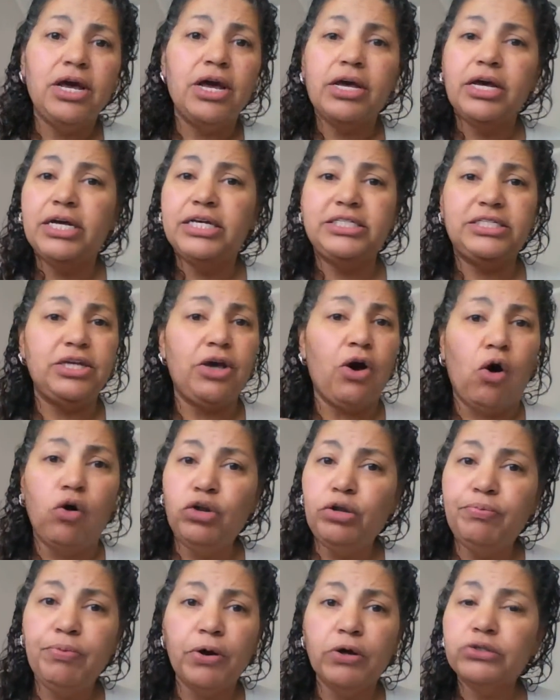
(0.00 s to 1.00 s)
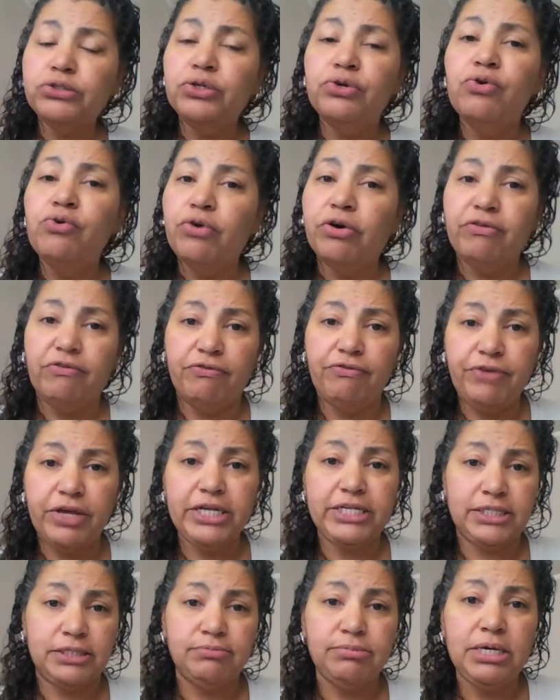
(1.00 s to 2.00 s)
Because the only person who can
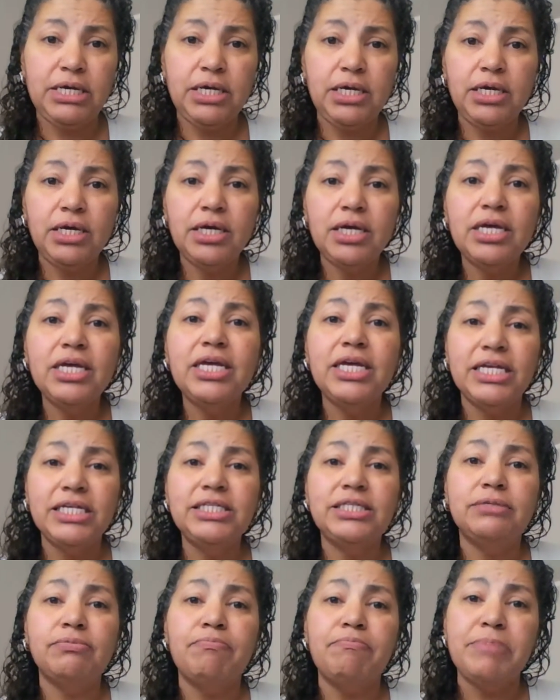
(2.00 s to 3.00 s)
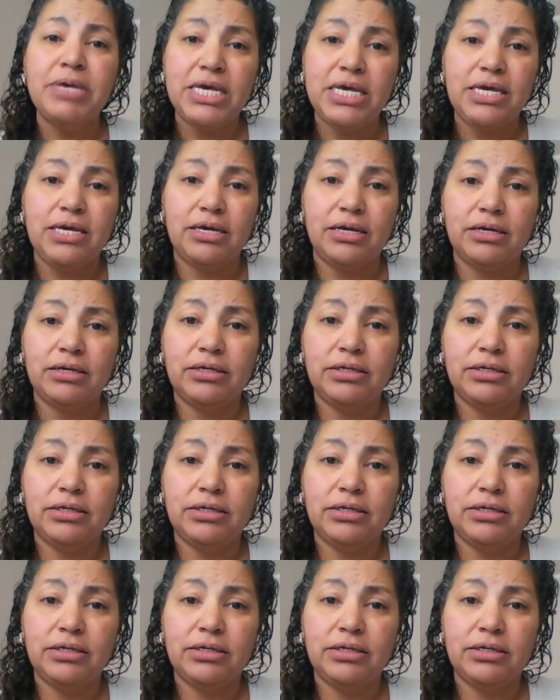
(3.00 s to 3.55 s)
fix me is me.